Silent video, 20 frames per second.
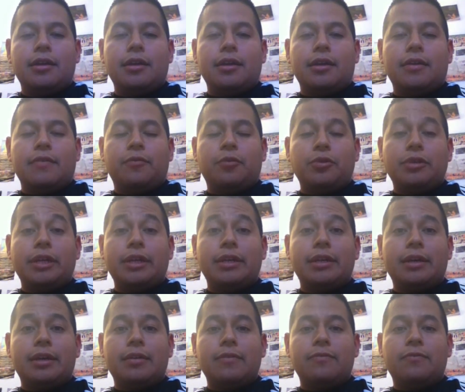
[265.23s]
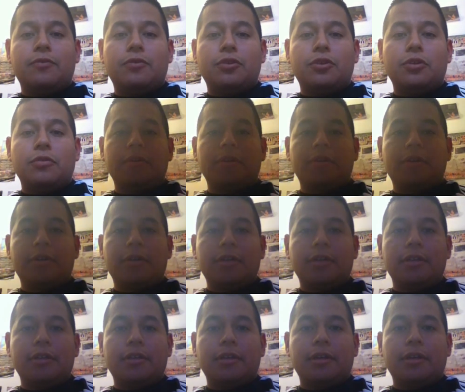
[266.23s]
Uh, 499 for going
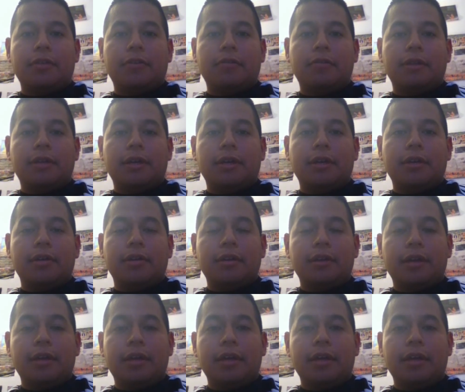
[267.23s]
underneath the yellow line,